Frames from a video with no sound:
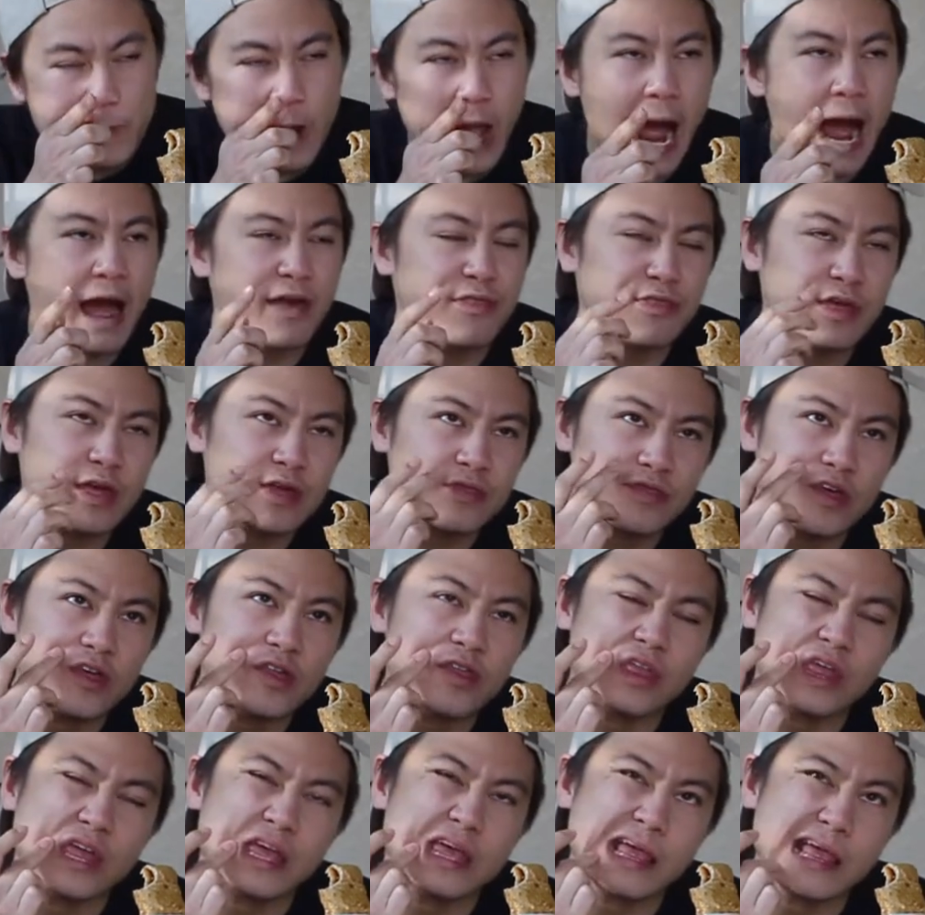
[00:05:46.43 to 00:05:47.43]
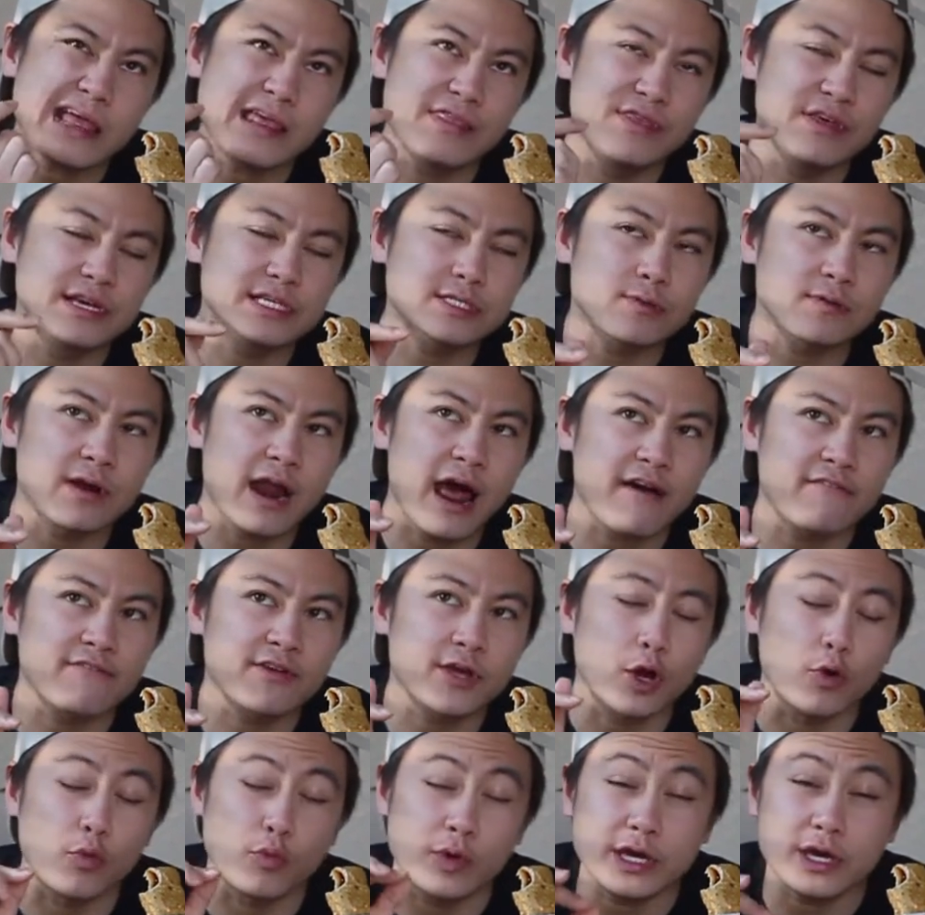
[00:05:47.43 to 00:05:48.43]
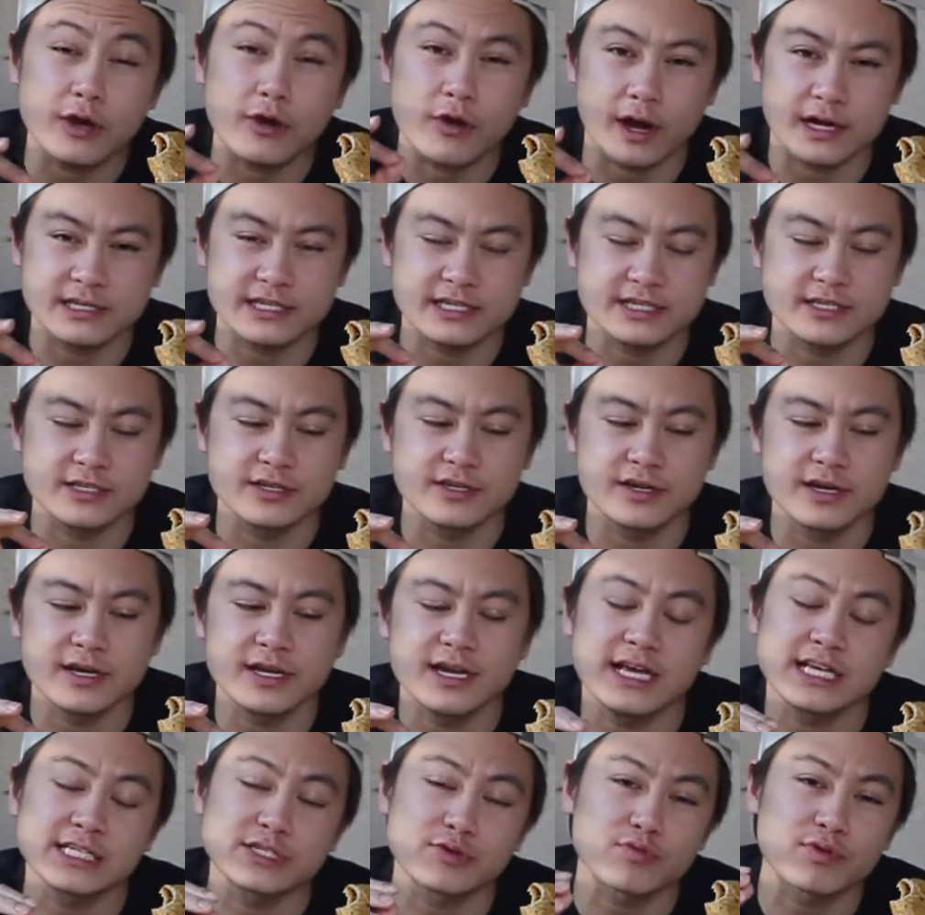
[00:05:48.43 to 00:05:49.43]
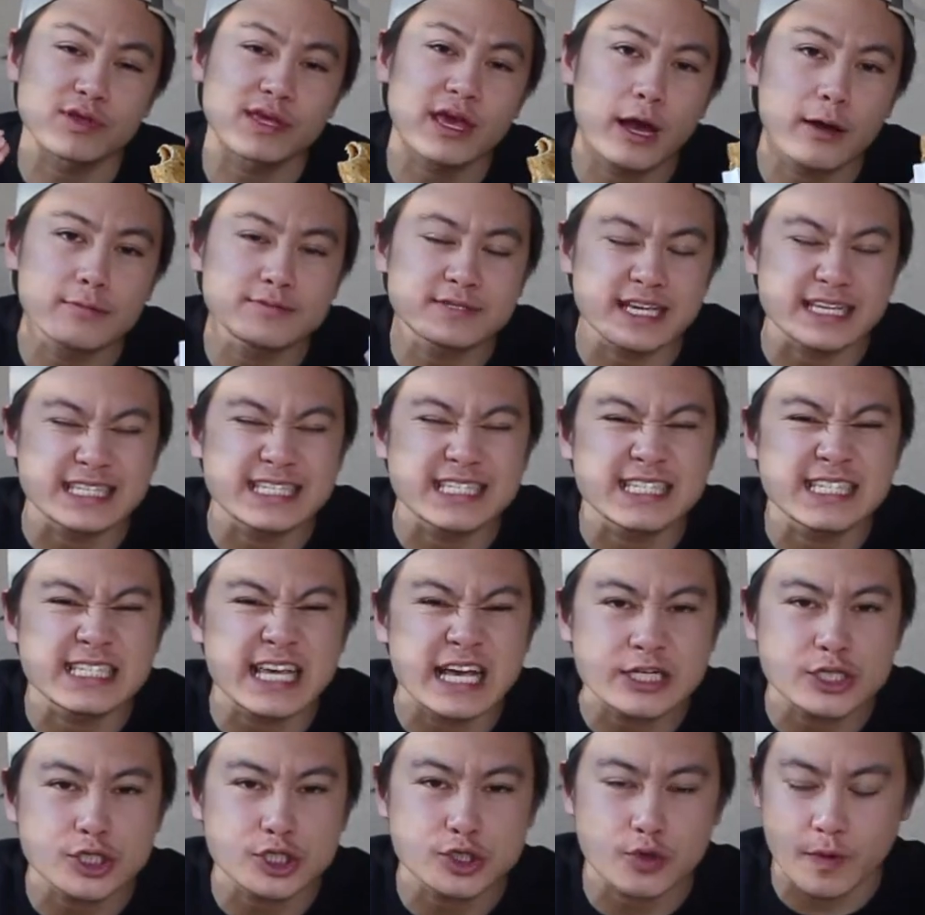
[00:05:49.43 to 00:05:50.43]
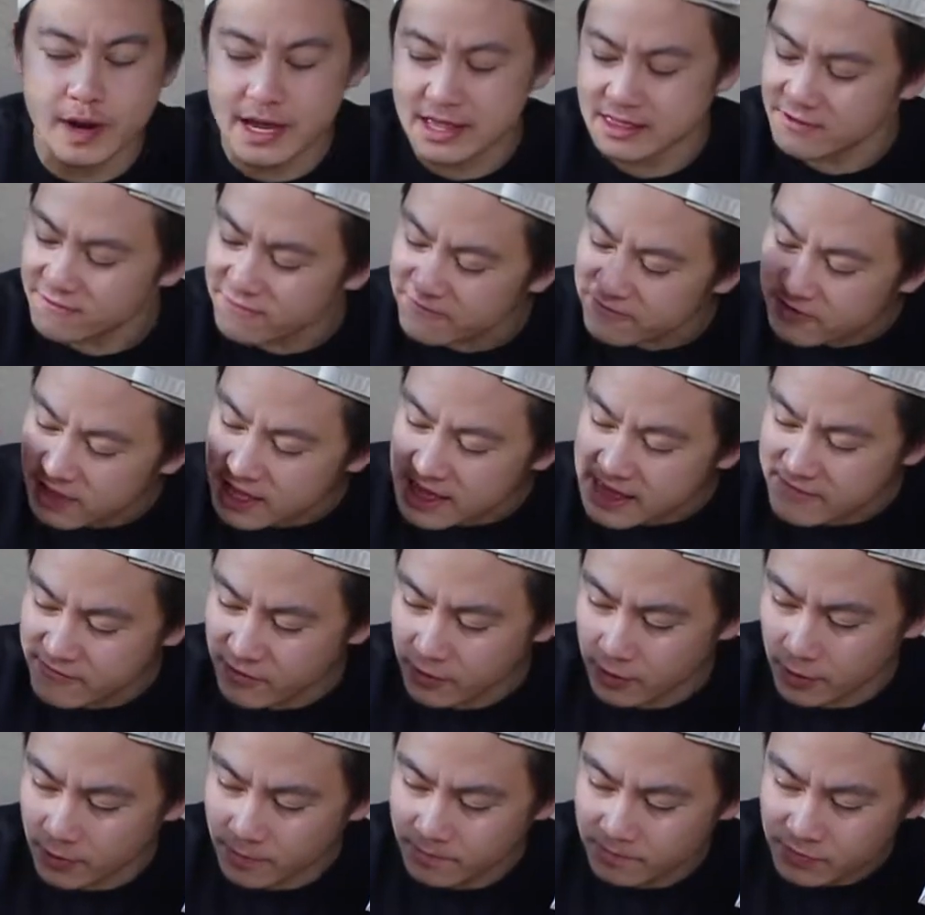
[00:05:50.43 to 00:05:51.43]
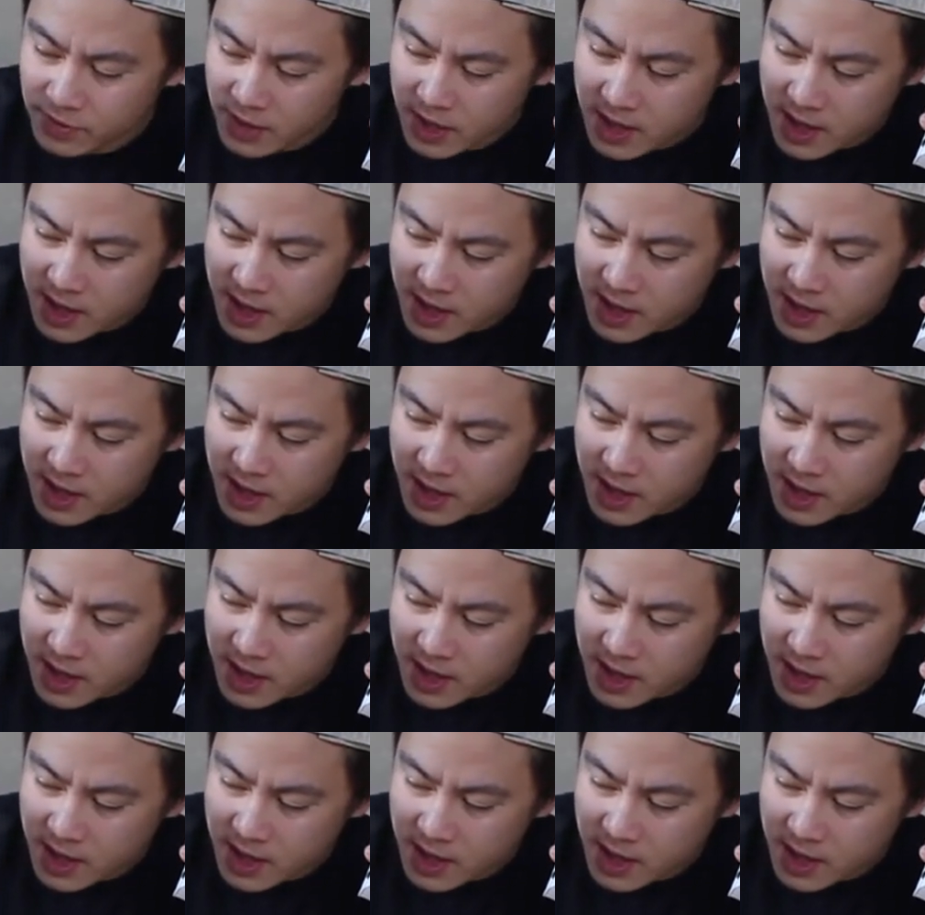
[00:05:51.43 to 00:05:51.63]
I think that this one having the weak crust is good because it really helps accentuate the flavor